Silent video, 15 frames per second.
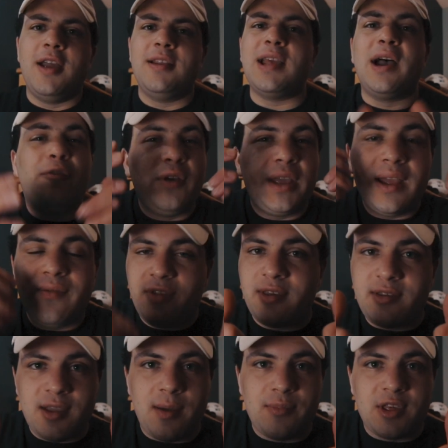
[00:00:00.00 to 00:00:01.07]
Definitely give
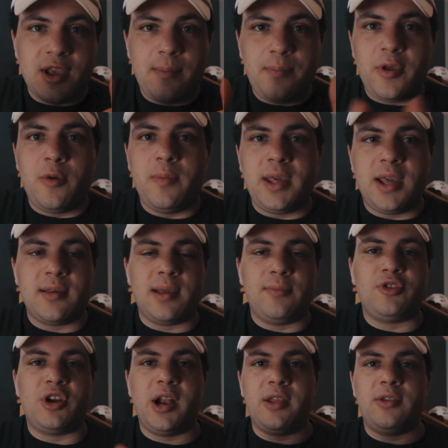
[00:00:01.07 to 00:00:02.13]
this thumbs up, though, because I'm
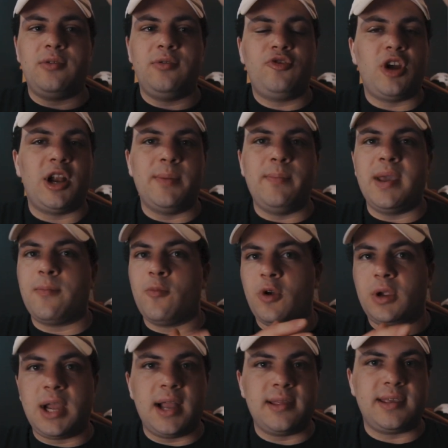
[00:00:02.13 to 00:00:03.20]
trying to make more
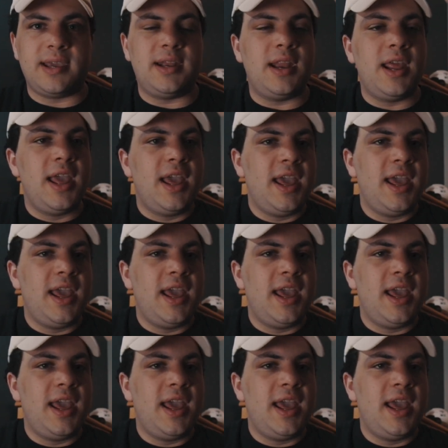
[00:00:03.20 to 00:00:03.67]
content.